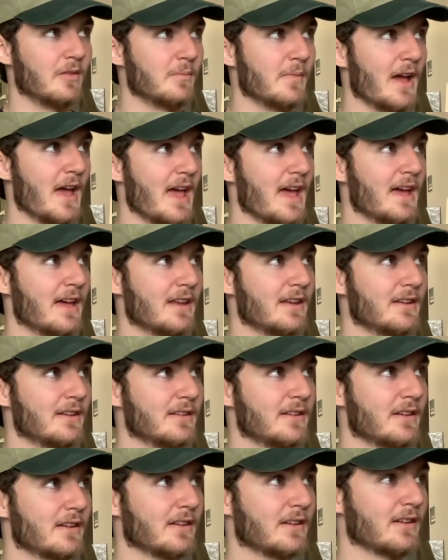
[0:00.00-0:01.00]

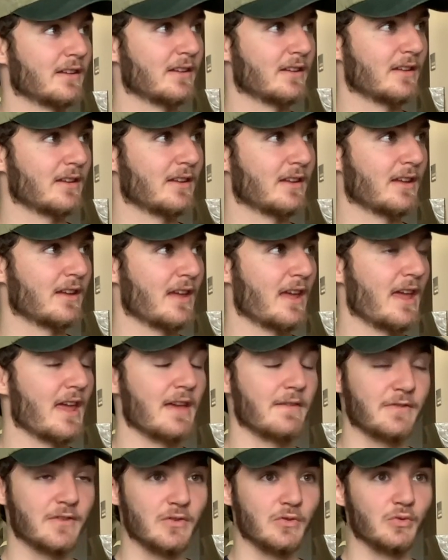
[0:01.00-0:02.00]
And
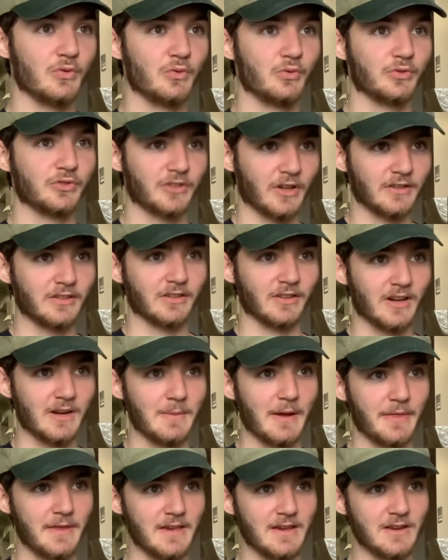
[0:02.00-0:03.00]
if you start to learn
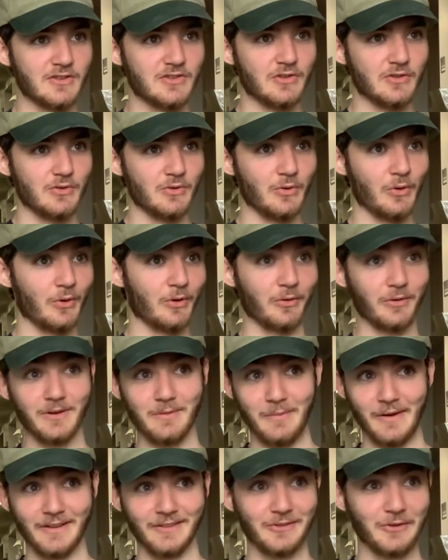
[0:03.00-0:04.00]
about the issue or
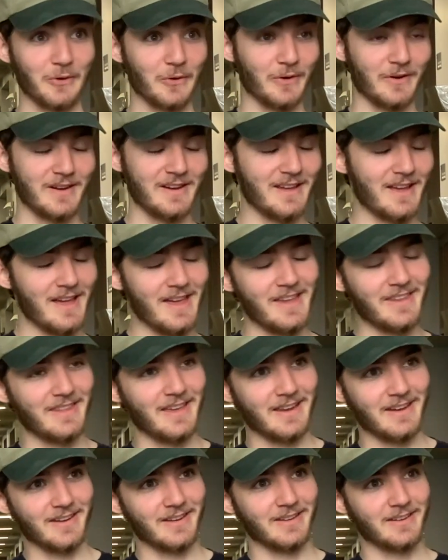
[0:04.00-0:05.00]
read my story,
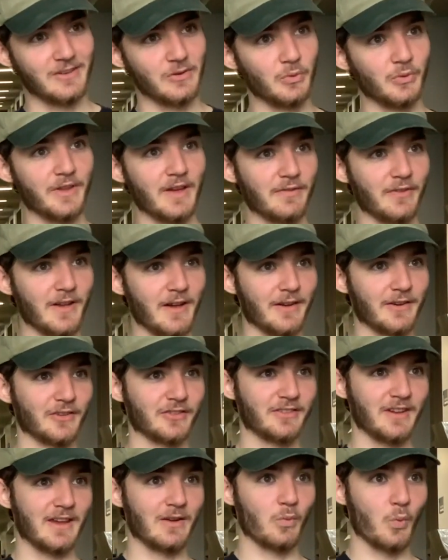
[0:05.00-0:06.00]
then you will definitely
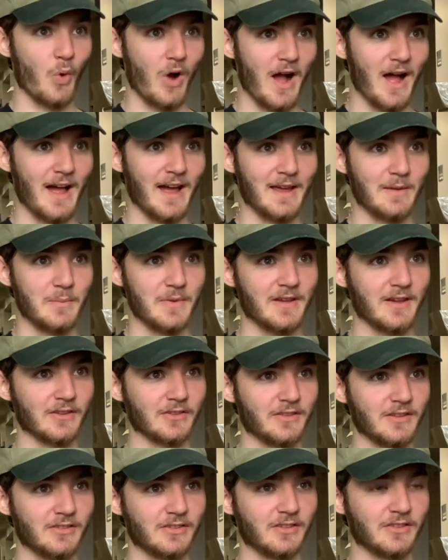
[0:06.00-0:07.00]
understand why,
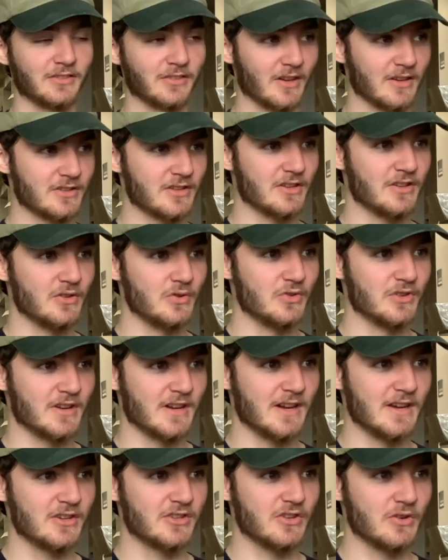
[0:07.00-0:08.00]
because this is such a huge
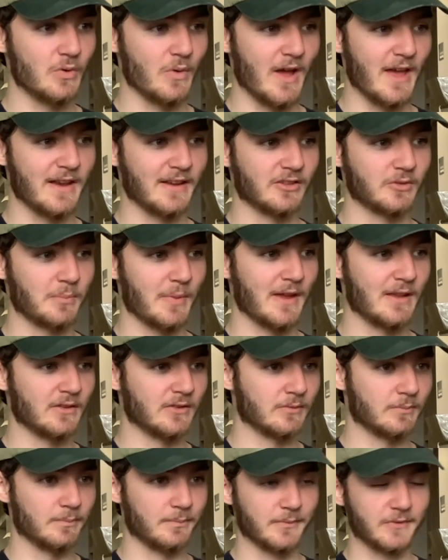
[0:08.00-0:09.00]
issue and it's
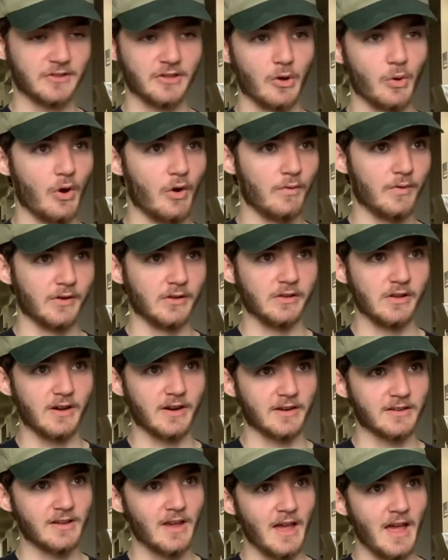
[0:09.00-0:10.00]
been so
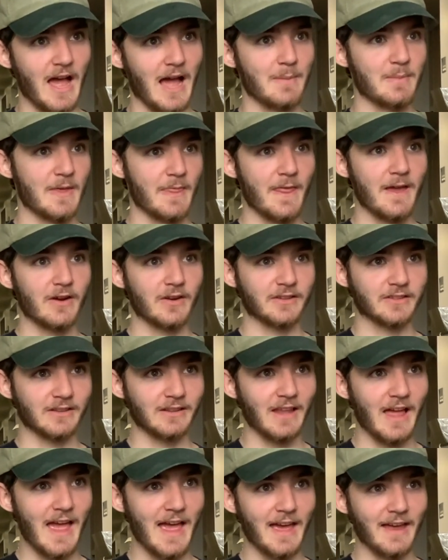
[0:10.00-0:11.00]
overlooked. I mean, there is
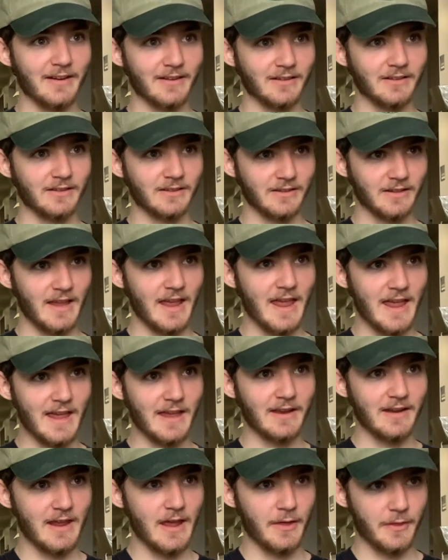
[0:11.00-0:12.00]
lead
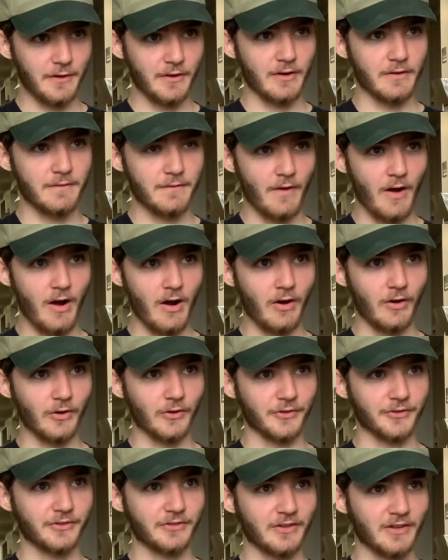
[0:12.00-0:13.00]
in Ithaca
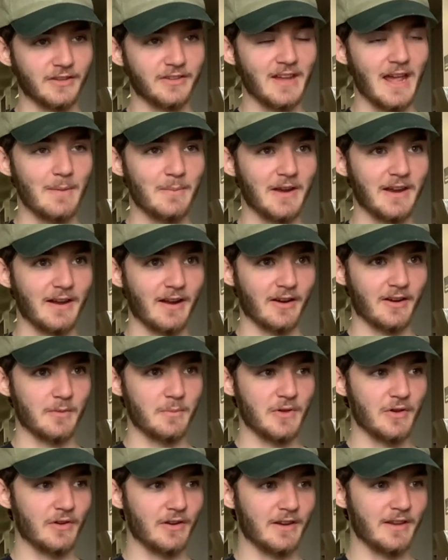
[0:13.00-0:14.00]
Falls contaminating our
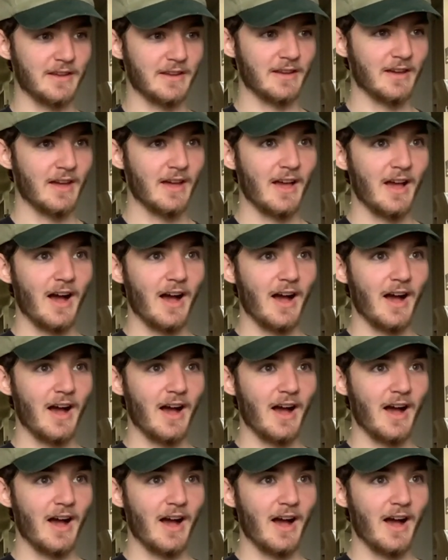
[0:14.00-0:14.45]
community.